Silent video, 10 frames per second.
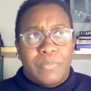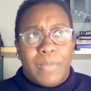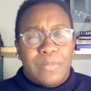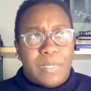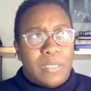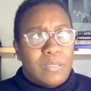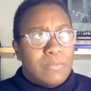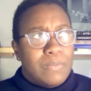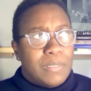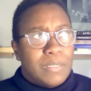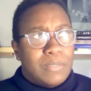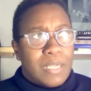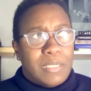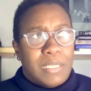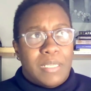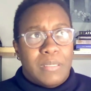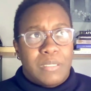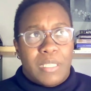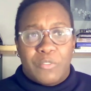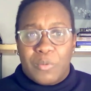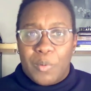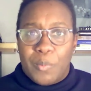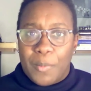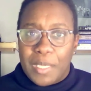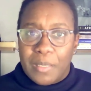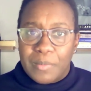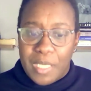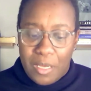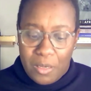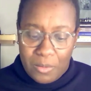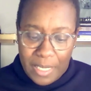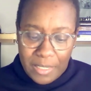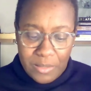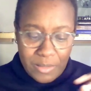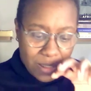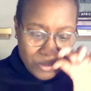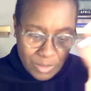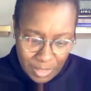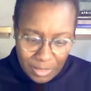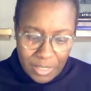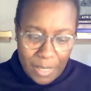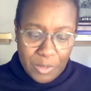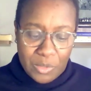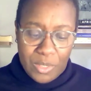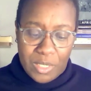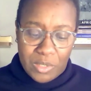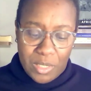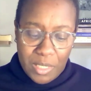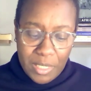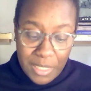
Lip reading: Makes me think of Dr. King's letter from a Birmingham jail. That's what chapter 3 is on.